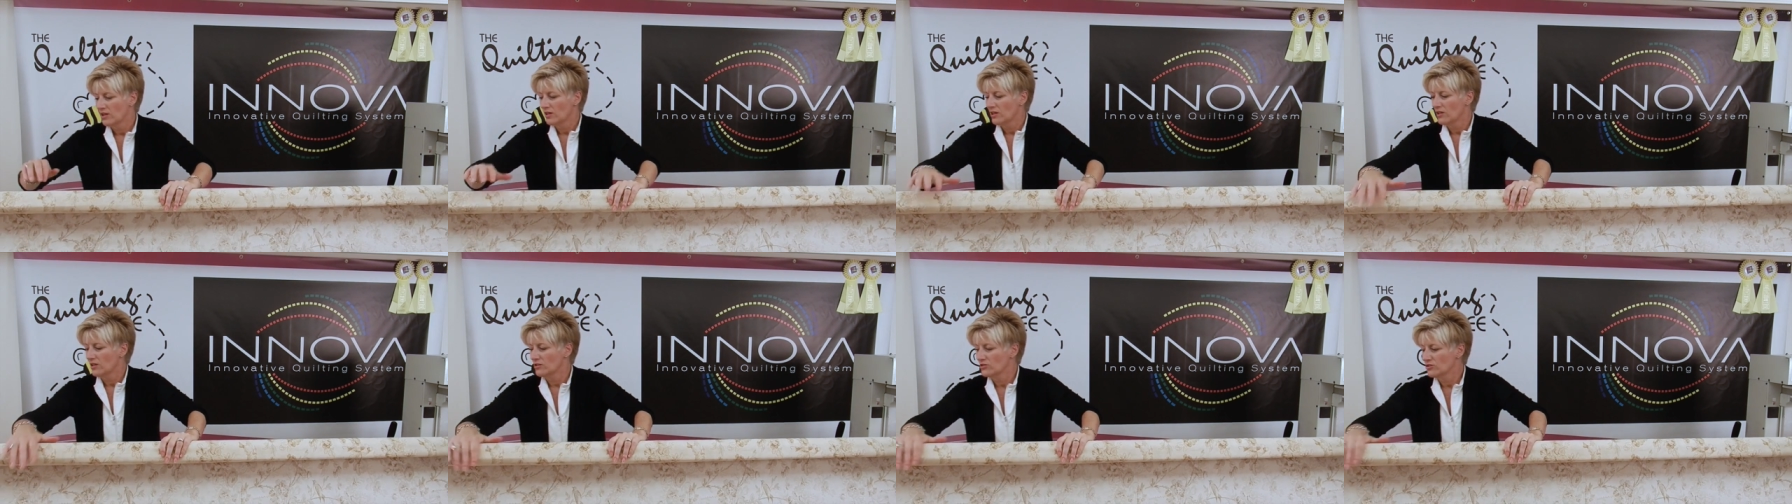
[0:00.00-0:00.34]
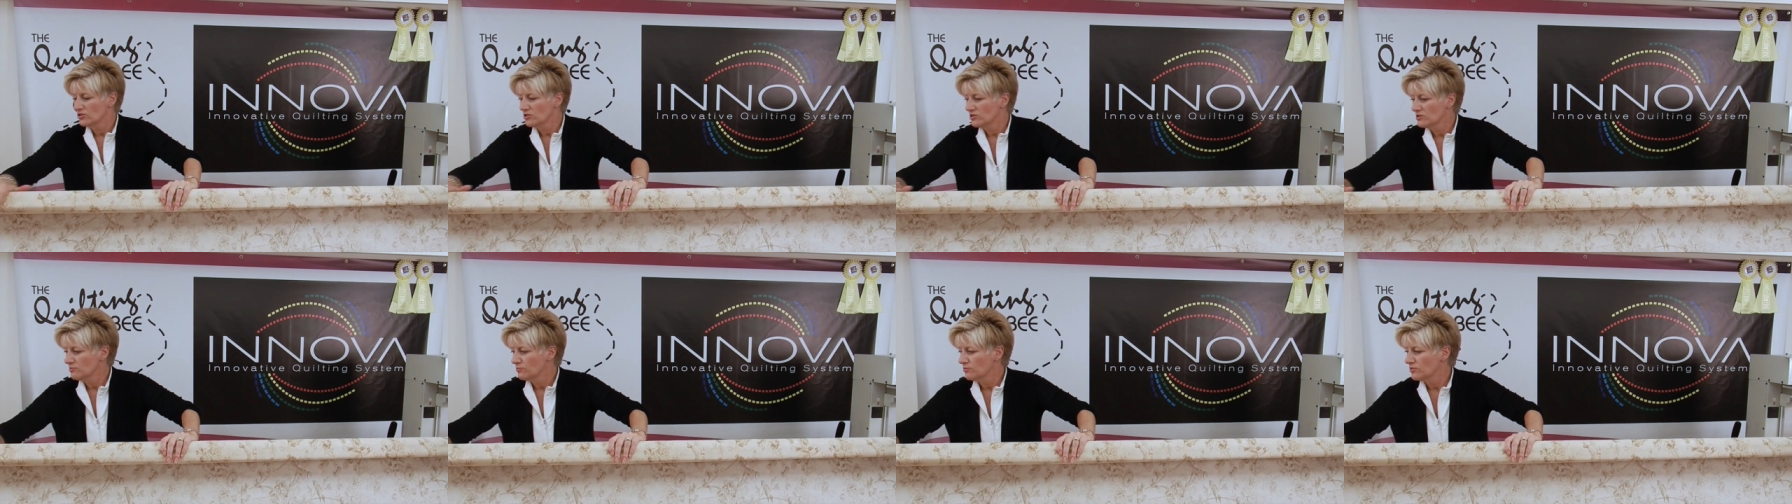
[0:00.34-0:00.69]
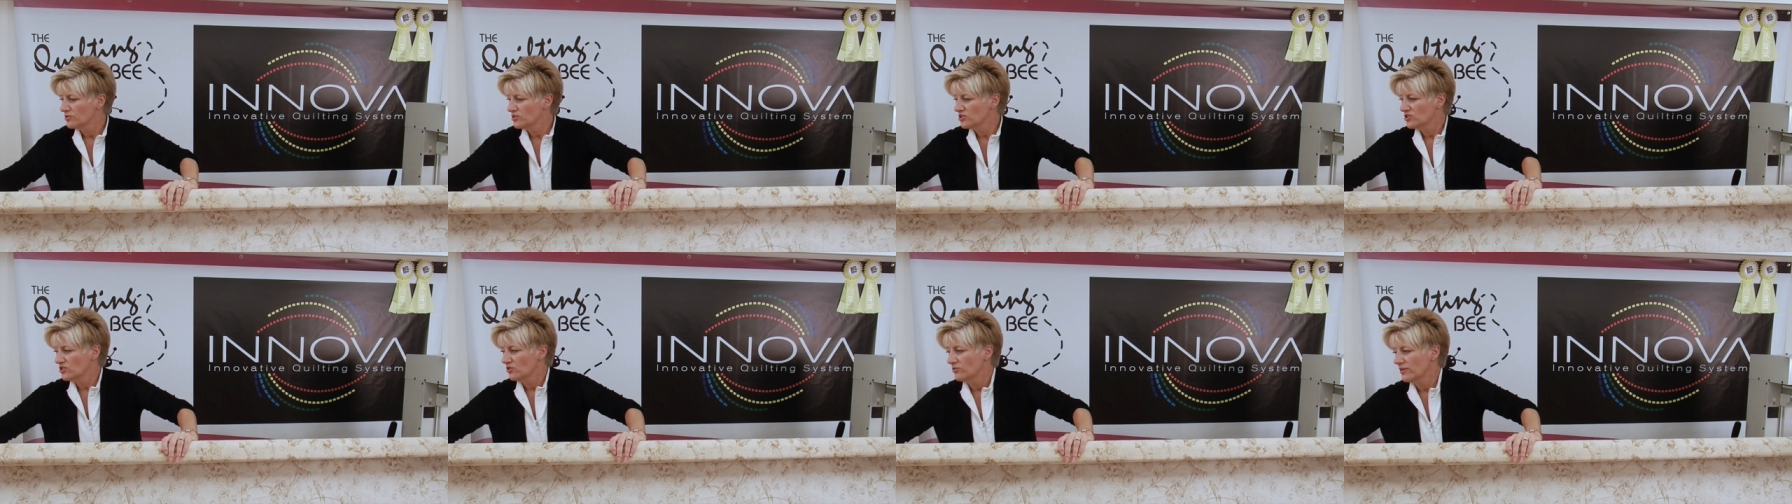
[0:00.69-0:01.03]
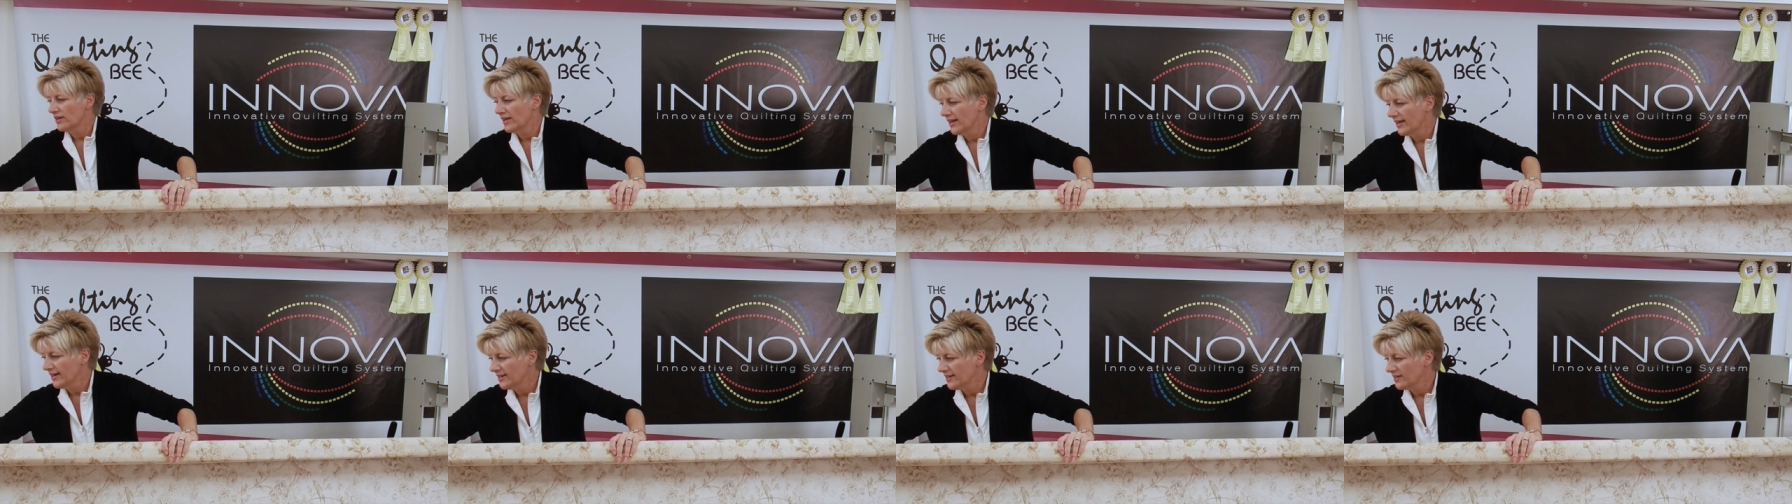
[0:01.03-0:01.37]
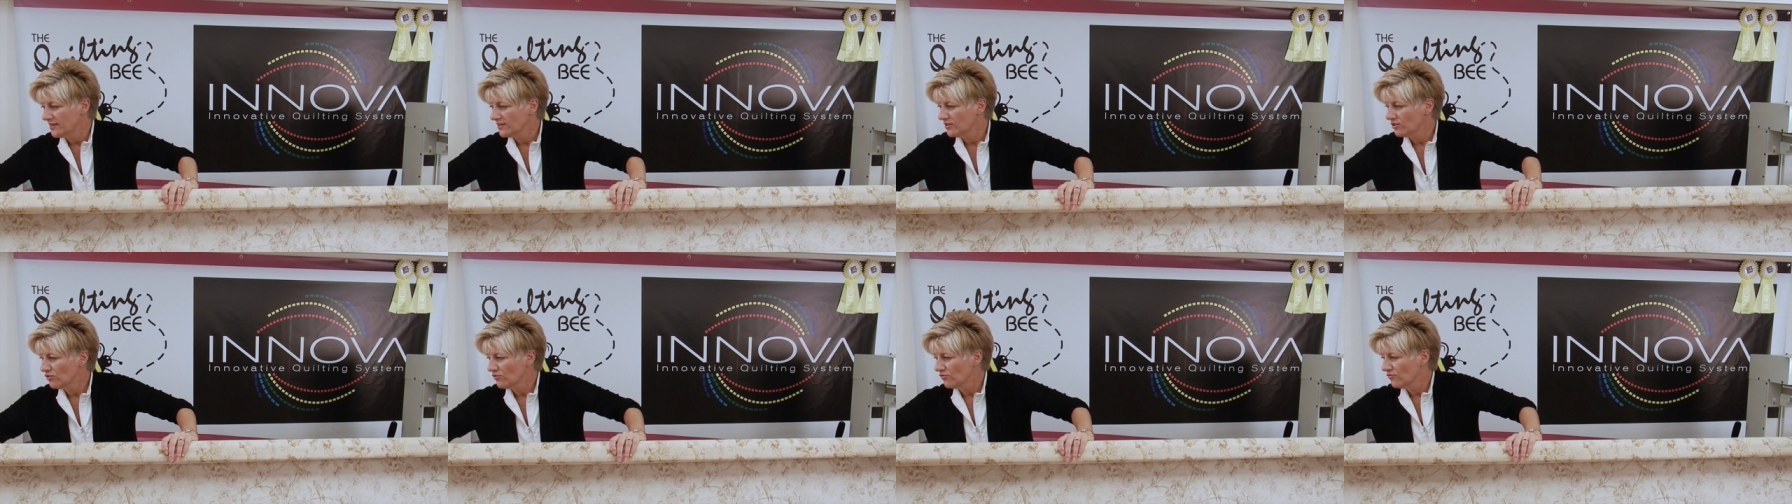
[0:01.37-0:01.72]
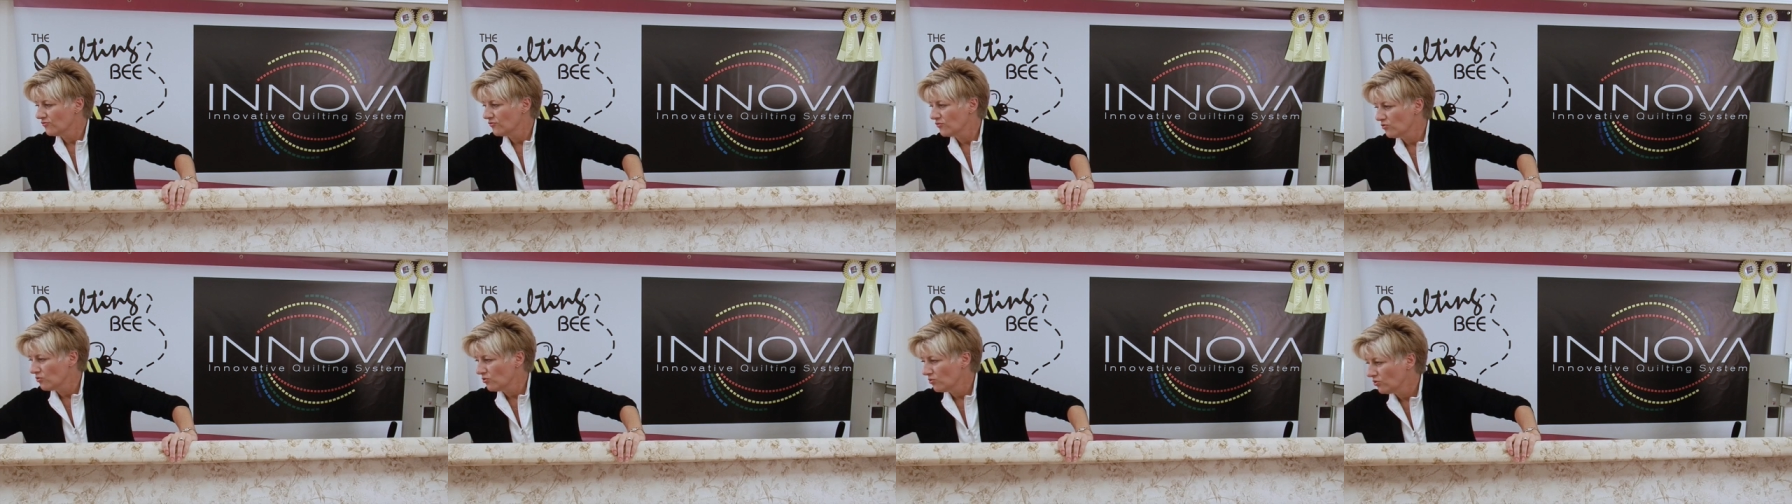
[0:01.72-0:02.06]
I'll just push out any little
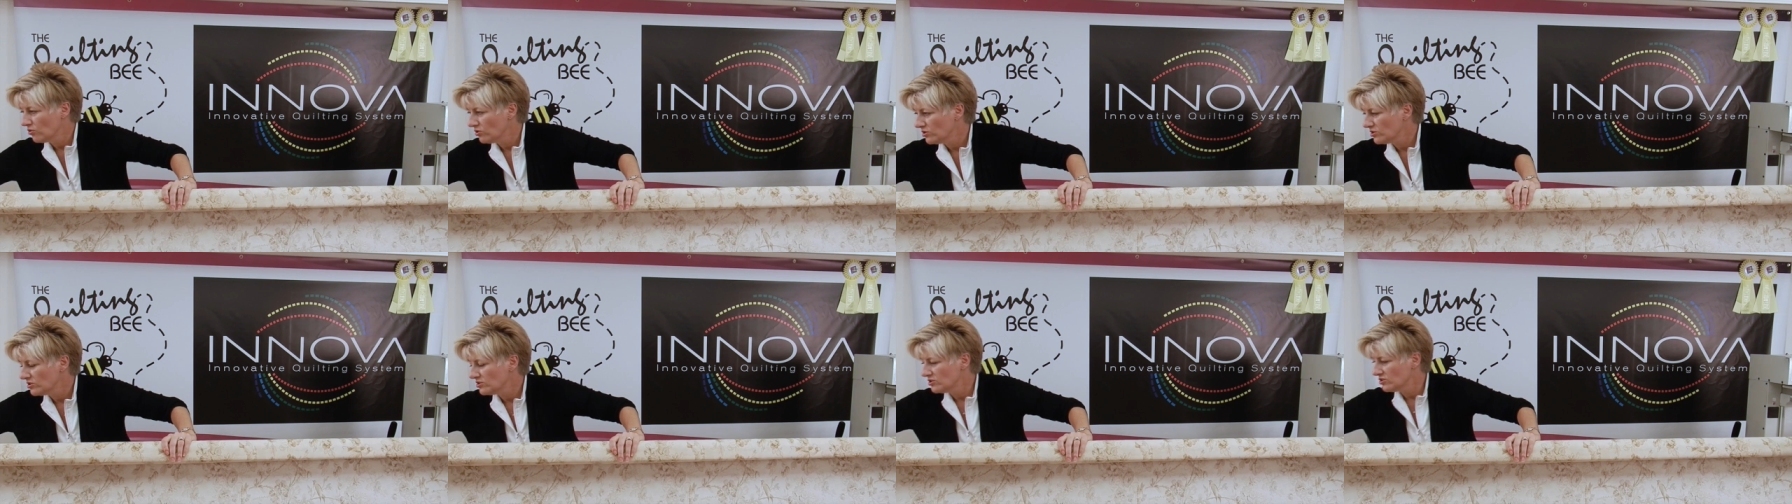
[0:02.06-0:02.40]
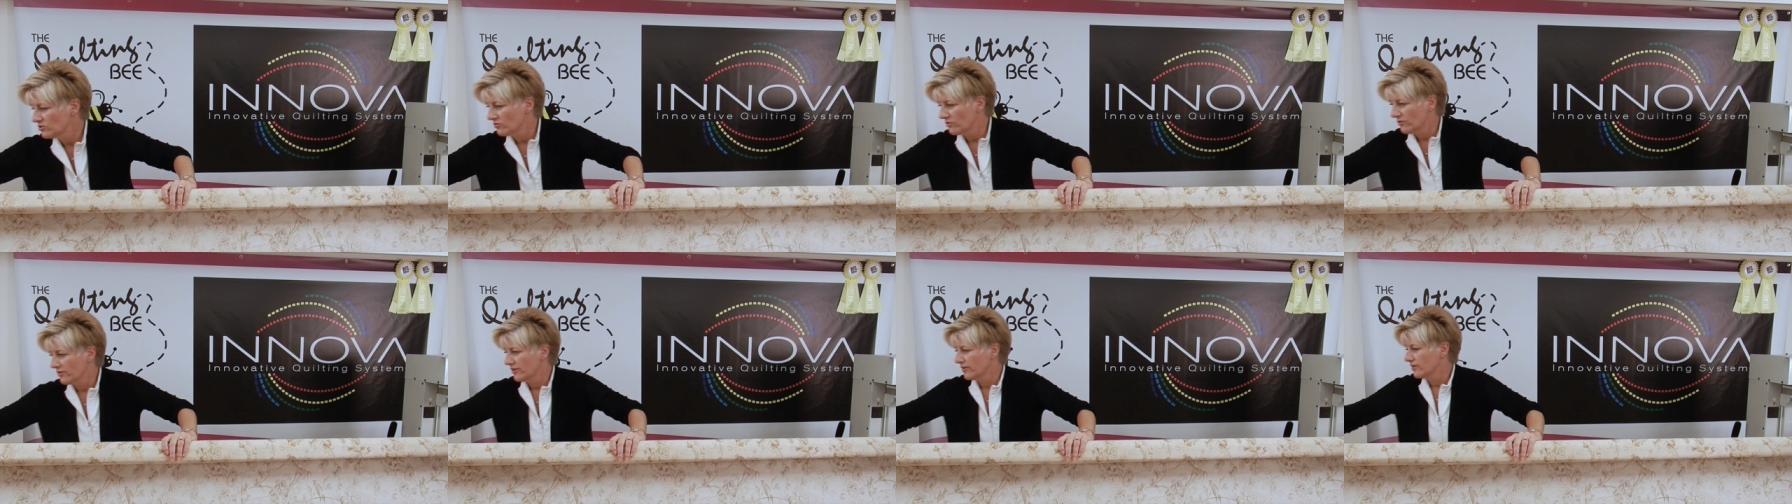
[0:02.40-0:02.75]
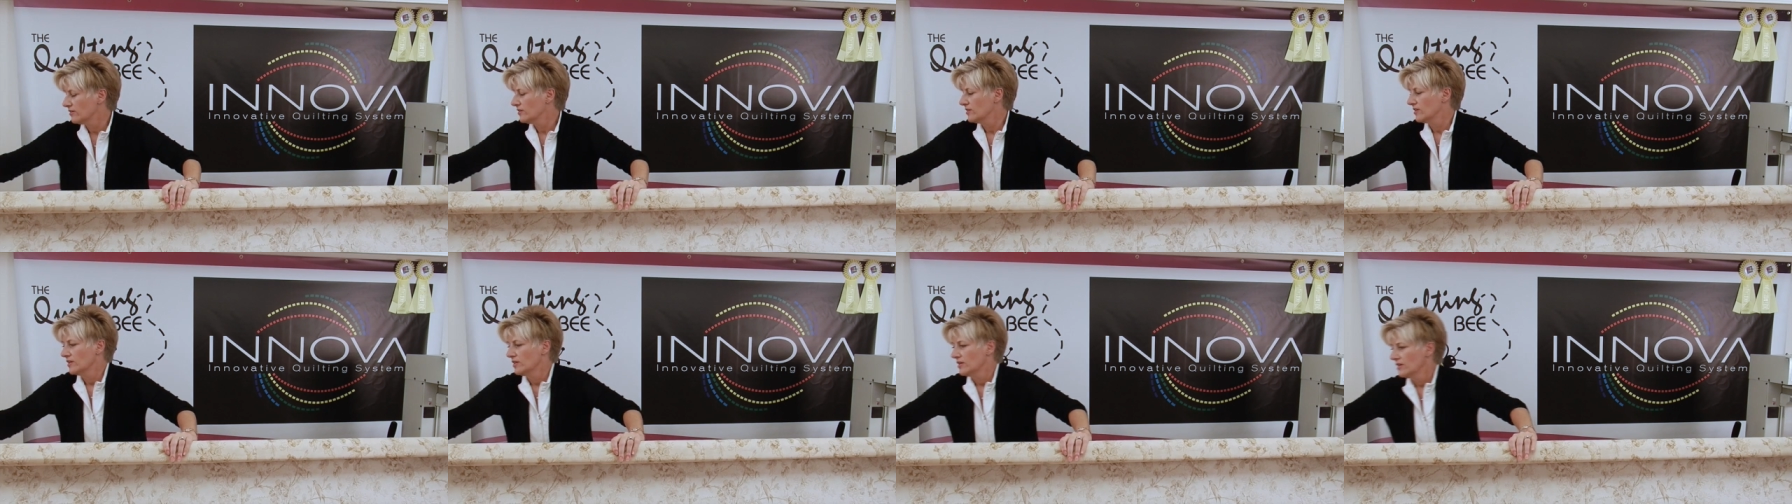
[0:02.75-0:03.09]
folds, or,